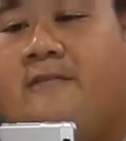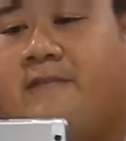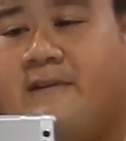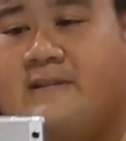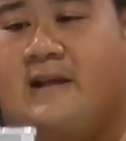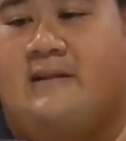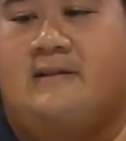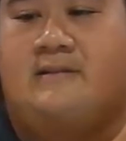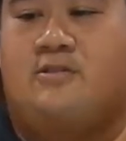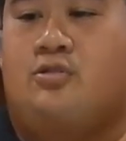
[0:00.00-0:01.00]
and fix that
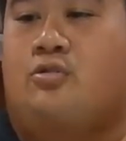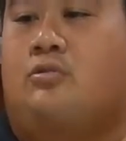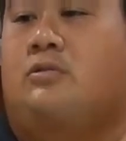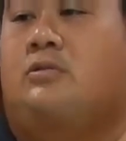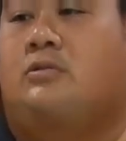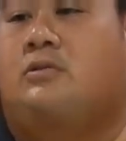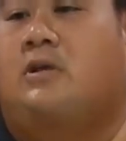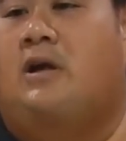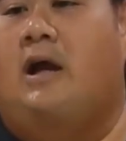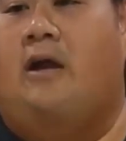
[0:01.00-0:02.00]
soon.
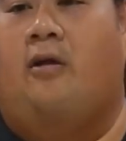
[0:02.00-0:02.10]
I